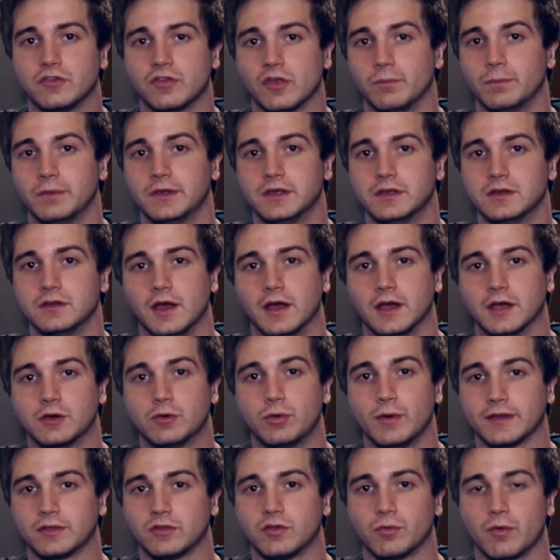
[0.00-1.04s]
I'll be
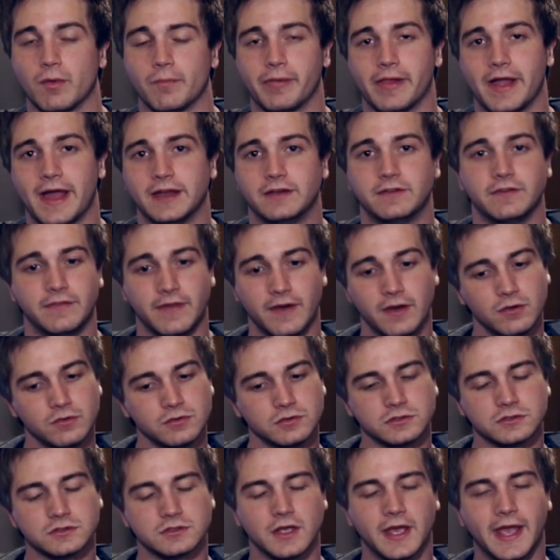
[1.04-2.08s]
quick to reply to
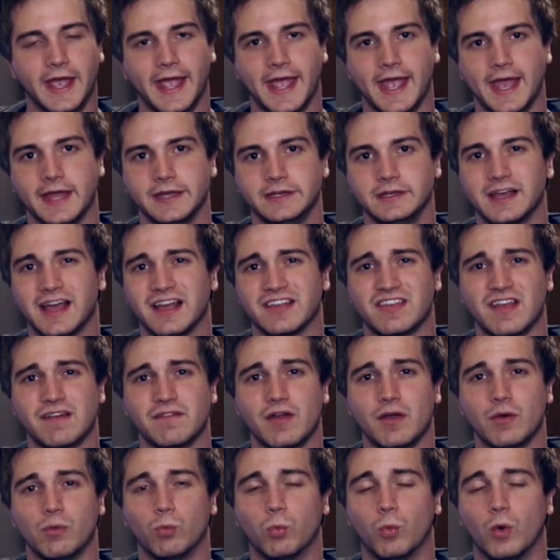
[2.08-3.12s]
those. And you guys have
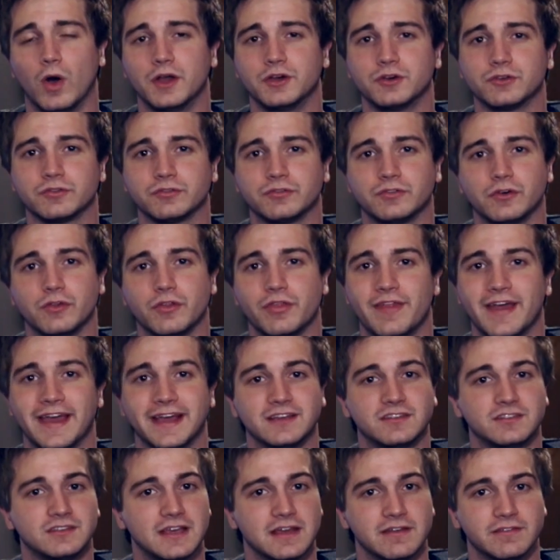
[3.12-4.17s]
a wonderful
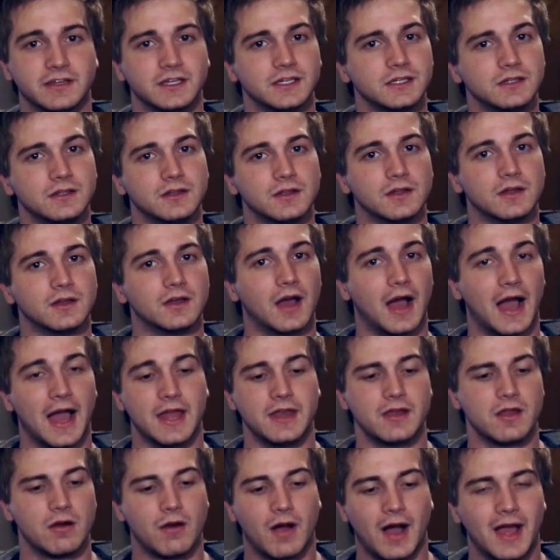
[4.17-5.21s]
Thanksgiving. I
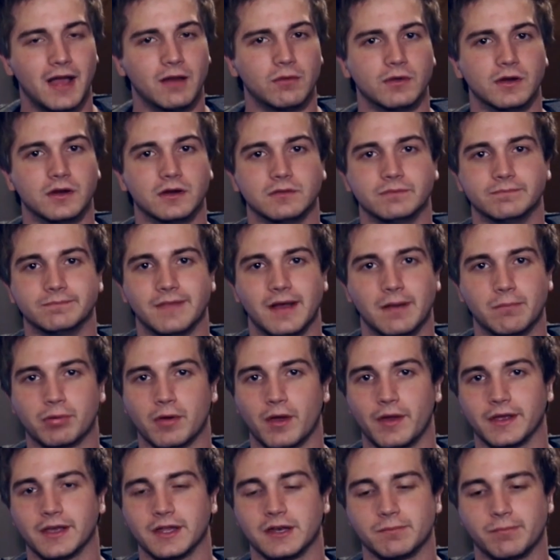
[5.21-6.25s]
know I will. I'm
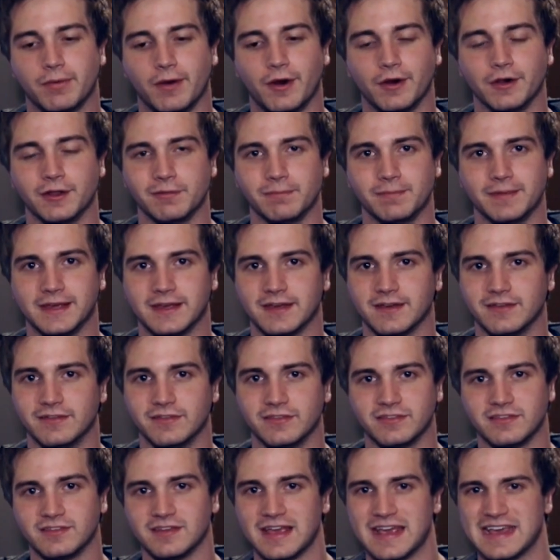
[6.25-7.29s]
probably going to party
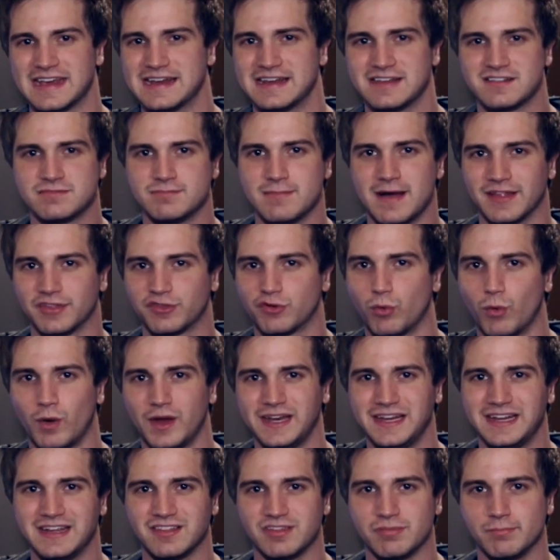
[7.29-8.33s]
because it's my
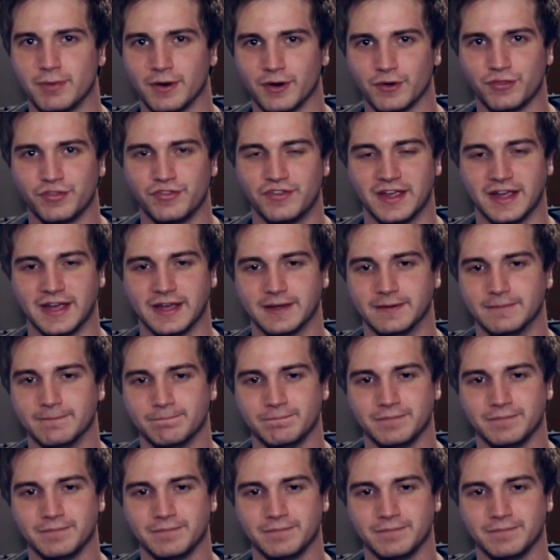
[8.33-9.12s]
20th birthday.